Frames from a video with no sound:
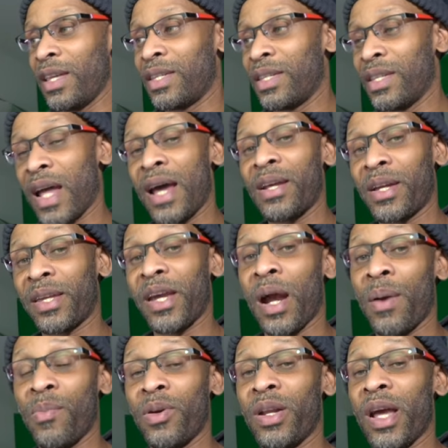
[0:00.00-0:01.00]
It's not a
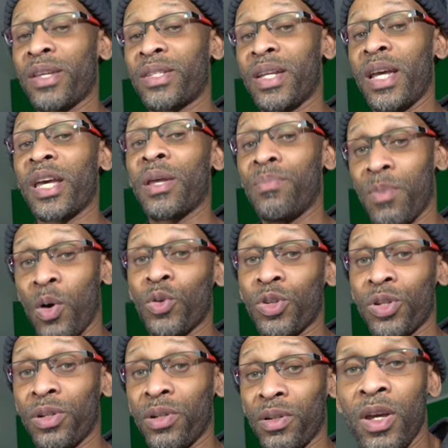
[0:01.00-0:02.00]
camera that's taking
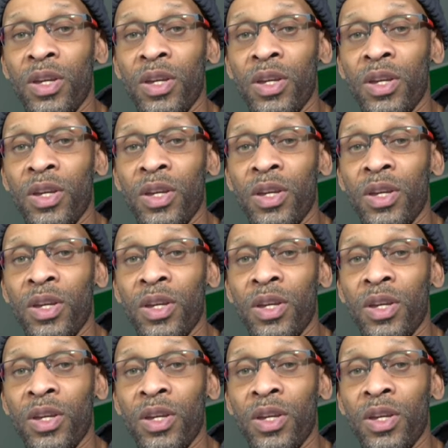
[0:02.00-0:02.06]
motion.